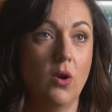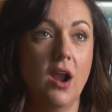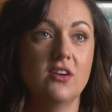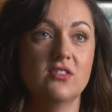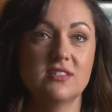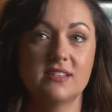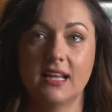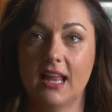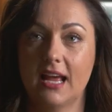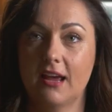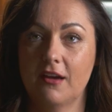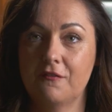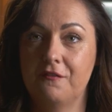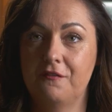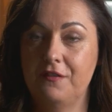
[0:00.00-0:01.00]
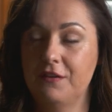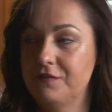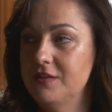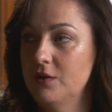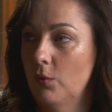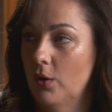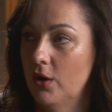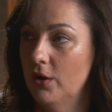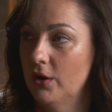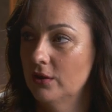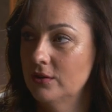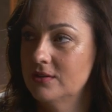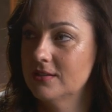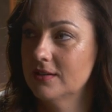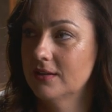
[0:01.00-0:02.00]
Why don't I just say like 50
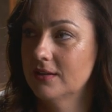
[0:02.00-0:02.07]
words